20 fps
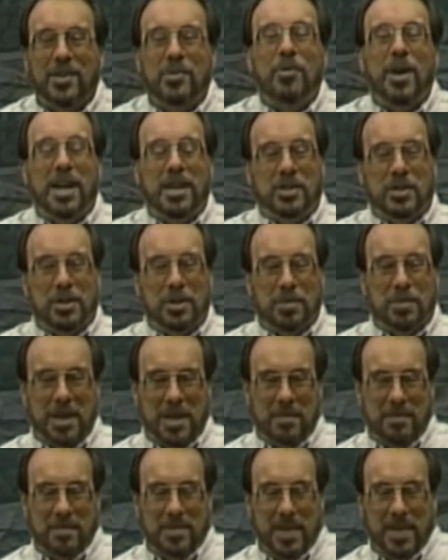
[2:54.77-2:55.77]
write to
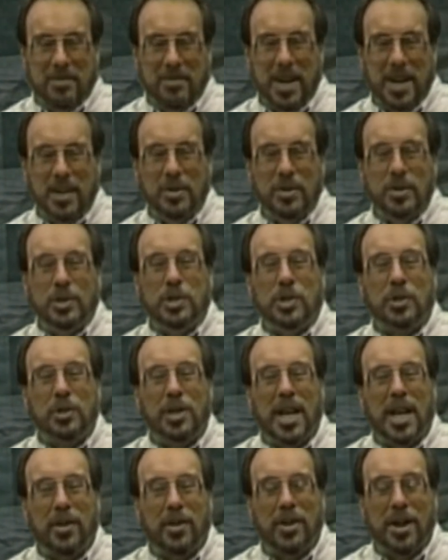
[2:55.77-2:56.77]
me. If I use your
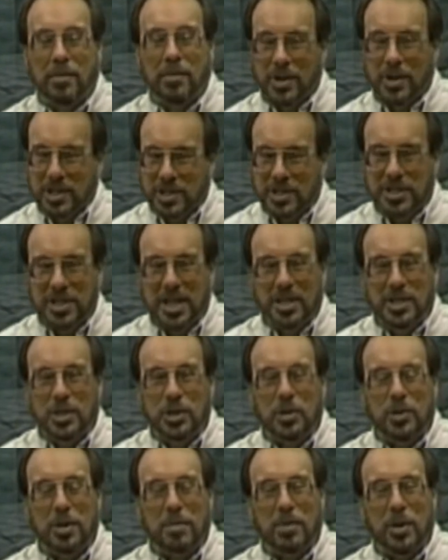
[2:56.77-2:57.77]
letter, I'm going to send
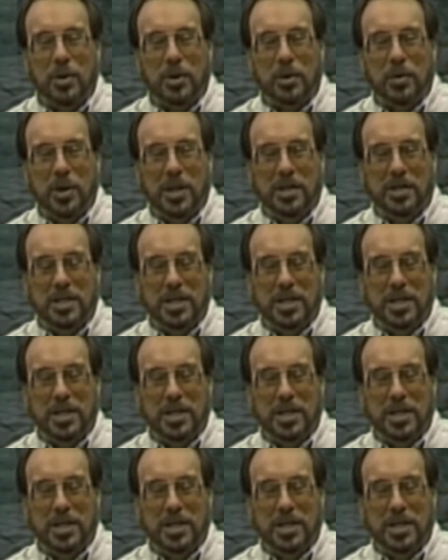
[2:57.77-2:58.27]
you a Motor Week